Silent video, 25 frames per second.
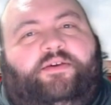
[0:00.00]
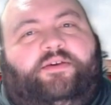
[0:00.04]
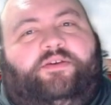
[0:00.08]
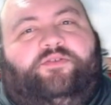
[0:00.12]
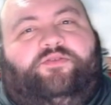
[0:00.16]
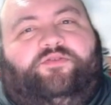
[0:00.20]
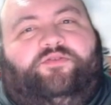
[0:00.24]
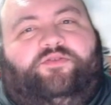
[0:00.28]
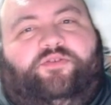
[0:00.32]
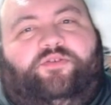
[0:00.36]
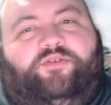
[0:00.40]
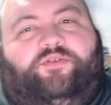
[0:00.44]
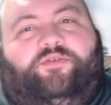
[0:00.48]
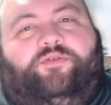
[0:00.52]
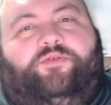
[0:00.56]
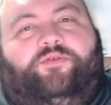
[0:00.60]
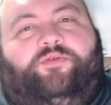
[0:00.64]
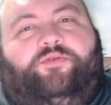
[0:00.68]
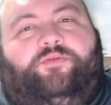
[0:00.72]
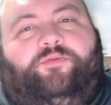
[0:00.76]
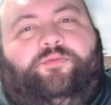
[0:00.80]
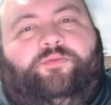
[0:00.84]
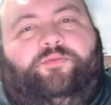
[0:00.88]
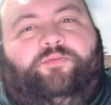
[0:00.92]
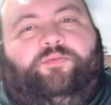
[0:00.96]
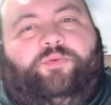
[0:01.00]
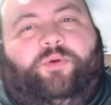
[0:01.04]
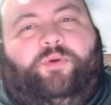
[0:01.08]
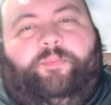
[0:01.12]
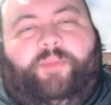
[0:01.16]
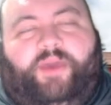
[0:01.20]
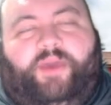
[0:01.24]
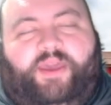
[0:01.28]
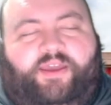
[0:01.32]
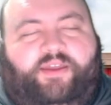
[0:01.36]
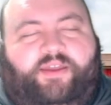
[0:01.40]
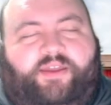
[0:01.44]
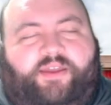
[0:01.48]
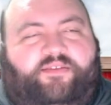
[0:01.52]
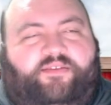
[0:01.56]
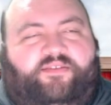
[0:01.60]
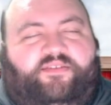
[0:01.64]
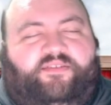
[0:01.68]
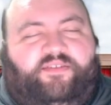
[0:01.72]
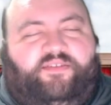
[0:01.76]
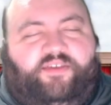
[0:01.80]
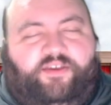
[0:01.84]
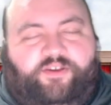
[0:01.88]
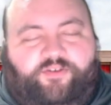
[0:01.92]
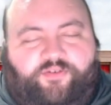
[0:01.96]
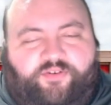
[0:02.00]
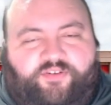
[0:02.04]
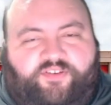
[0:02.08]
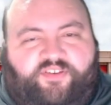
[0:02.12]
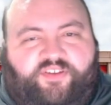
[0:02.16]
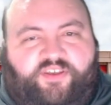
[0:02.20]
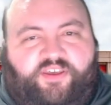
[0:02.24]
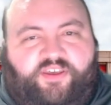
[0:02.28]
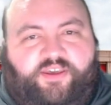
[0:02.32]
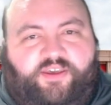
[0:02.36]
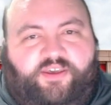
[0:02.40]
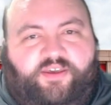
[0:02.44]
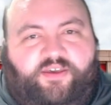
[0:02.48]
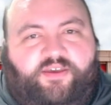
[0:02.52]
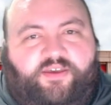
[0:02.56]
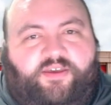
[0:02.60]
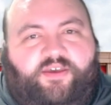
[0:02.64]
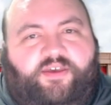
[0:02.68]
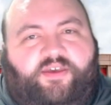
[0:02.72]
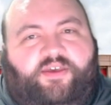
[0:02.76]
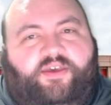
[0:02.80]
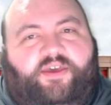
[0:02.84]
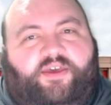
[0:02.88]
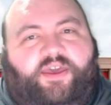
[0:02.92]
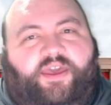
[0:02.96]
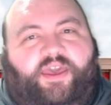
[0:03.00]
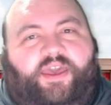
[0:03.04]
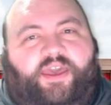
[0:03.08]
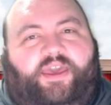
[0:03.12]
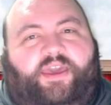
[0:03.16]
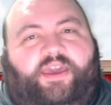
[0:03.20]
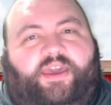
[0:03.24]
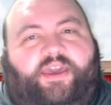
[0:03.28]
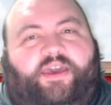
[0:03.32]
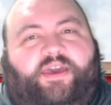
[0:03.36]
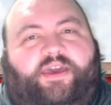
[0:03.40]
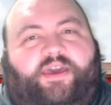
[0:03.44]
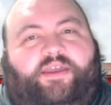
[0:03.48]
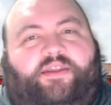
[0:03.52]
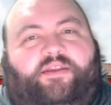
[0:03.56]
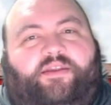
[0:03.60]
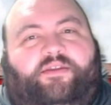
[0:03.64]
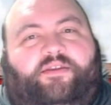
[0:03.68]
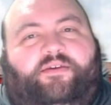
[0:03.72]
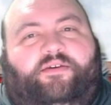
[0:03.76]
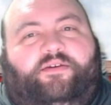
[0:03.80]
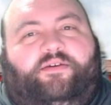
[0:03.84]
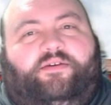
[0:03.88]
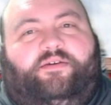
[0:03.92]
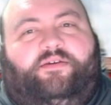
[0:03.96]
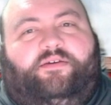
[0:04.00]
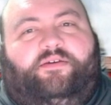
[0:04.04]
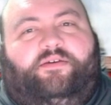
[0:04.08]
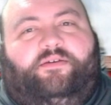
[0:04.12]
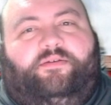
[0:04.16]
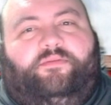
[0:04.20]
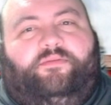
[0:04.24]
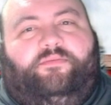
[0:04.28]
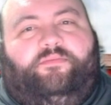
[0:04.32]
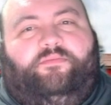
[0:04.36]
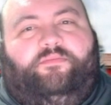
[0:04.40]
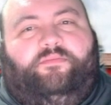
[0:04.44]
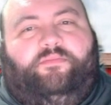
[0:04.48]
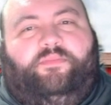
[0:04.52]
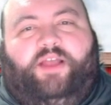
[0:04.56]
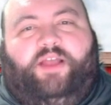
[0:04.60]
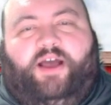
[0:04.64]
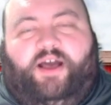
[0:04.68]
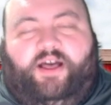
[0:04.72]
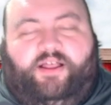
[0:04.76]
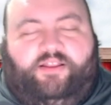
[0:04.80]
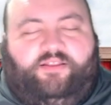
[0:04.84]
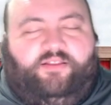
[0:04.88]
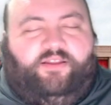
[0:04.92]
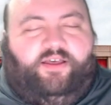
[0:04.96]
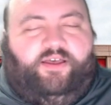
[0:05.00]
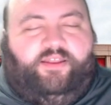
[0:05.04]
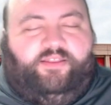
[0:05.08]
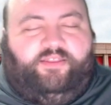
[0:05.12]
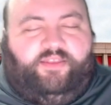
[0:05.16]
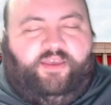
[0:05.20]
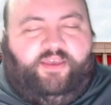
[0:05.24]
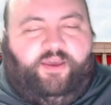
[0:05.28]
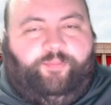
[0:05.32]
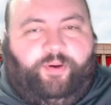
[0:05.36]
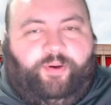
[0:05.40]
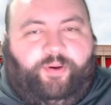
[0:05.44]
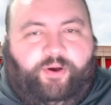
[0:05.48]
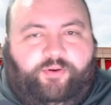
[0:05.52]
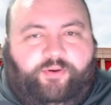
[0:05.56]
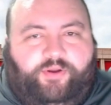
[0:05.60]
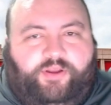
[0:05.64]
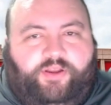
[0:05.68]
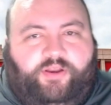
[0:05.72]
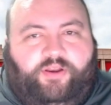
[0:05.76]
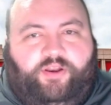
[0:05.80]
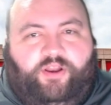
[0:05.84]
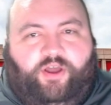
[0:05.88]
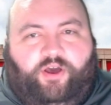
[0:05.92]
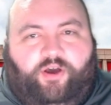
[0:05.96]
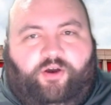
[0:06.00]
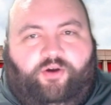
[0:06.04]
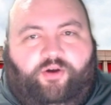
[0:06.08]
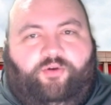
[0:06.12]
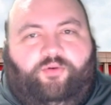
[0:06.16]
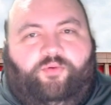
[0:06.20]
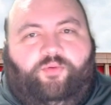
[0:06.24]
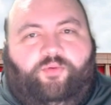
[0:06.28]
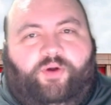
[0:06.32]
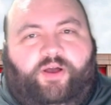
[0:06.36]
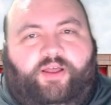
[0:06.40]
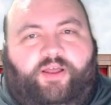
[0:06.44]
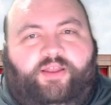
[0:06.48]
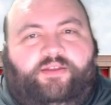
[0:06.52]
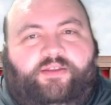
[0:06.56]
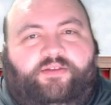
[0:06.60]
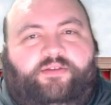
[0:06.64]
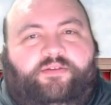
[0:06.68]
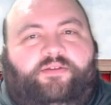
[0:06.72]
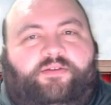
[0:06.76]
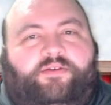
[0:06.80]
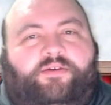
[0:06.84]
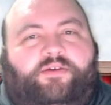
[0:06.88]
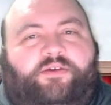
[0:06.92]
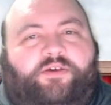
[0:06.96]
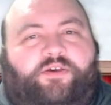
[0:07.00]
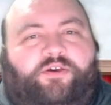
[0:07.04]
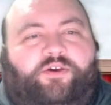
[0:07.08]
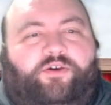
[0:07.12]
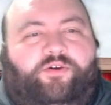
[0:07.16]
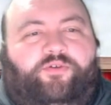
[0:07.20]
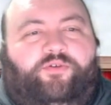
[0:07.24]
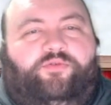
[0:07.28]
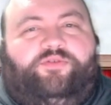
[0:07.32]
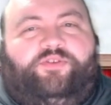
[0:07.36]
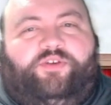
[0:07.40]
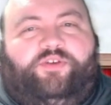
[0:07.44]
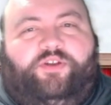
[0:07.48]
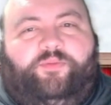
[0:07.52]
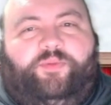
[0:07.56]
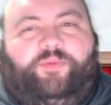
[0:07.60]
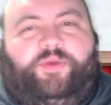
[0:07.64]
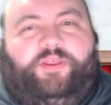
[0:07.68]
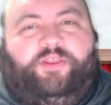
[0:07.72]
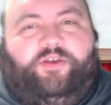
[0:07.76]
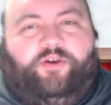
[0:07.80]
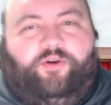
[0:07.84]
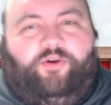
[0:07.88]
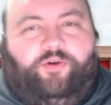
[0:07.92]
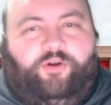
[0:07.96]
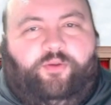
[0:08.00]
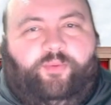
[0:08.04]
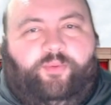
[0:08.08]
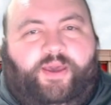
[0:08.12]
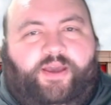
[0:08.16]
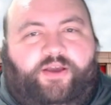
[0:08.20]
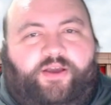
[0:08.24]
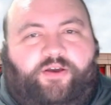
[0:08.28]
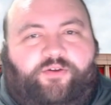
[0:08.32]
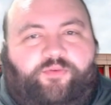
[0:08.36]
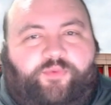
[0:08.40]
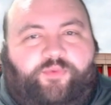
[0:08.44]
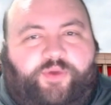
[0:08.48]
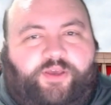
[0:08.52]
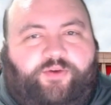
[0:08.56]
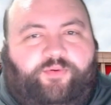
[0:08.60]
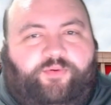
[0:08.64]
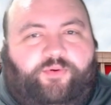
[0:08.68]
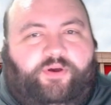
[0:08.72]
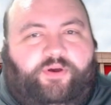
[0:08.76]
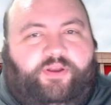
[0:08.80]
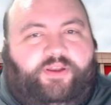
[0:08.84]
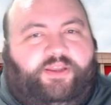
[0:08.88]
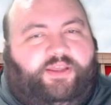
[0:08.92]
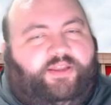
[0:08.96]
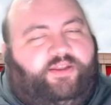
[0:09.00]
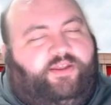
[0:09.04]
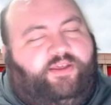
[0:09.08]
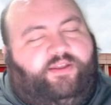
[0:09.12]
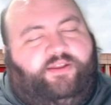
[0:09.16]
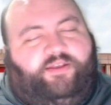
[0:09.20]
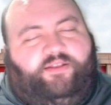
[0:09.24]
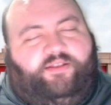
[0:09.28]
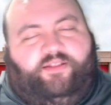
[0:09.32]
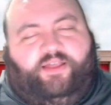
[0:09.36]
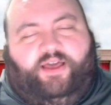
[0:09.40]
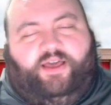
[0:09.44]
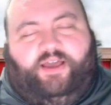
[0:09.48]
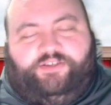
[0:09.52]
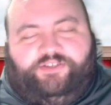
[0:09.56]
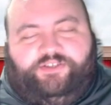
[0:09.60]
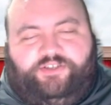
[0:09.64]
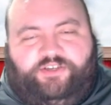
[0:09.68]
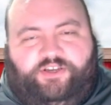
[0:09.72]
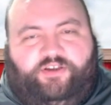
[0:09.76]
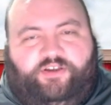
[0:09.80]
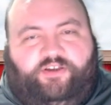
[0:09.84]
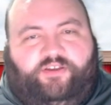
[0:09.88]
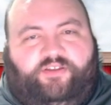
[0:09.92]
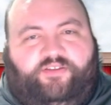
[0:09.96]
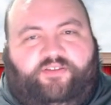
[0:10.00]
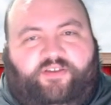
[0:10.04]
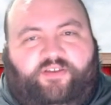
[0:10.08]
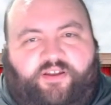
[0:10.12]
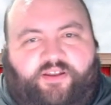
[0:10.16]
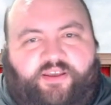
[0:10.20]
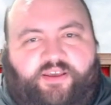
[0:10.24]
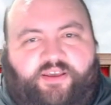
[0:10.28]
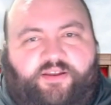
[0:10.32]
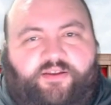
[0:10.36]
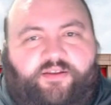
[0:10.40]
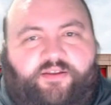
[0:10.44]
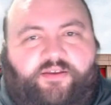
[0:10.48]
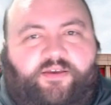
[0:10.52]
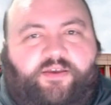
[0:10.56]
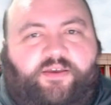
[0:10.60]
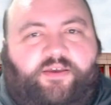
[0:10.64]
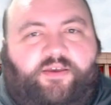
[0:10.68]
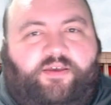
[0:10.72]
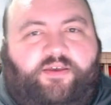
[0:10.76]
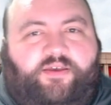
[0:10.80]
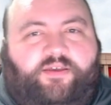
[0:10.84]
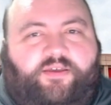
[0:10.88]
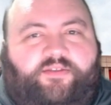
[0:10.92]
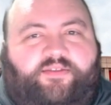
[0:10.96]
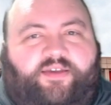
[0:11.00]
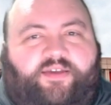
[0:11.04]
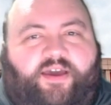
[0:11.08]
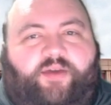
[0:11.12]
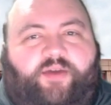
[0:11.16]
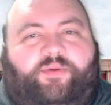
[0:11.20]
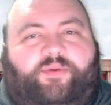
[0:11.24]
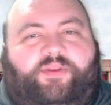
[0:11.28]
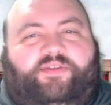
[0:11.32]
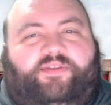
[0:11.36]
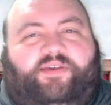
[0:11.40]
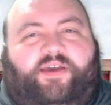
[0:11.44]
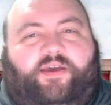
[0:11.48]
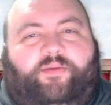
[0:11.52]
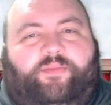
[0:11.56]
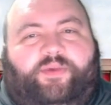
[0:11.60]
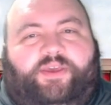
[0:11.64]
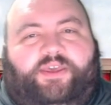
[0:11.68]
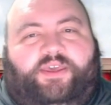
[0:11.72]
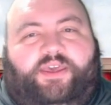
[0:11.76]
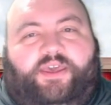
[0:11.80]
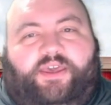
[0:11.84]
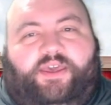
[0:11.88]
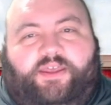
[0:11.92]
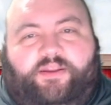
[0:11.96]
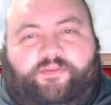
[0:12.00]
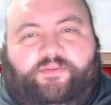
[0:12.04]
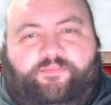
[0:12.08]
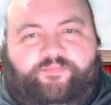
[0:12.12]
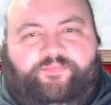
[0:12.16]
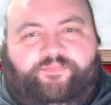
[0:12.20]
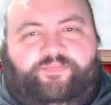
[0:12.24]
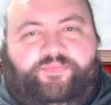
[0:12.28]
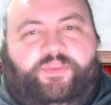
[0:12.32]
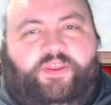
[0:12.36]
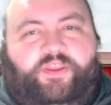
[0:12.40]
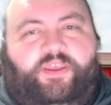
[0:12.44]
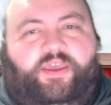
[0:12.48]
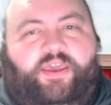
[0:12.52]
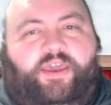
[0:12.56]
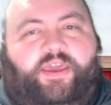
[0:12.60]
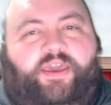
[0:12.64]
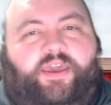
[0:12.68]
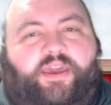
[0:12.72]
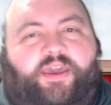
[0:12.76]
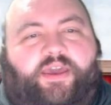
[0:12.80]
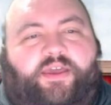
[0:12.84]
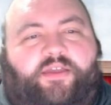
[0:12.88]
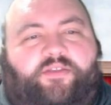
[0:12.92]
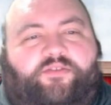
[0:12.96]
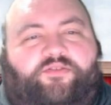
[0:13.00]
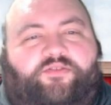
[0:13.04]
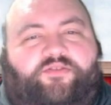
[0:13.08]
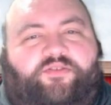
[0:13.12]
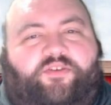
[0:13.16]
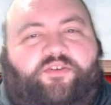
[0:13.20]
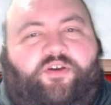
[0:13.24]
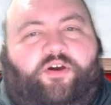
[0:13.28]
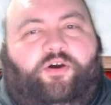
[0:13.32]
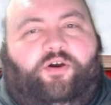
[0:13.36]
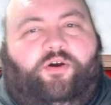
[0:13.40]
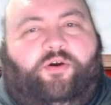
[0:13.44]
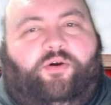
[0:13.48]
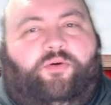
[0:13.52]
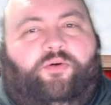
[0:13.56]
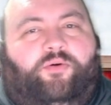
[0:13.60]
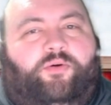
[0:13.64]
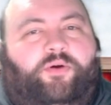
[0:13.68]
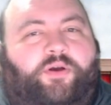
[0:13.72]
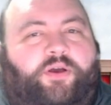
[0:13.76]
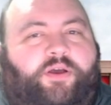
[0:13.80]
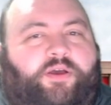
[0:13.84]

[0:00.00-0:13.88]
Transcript: to remain in secrecy and not let the opponent know who's going to be the quarterback on week one. He did it last year. He's done it time and time again. And so,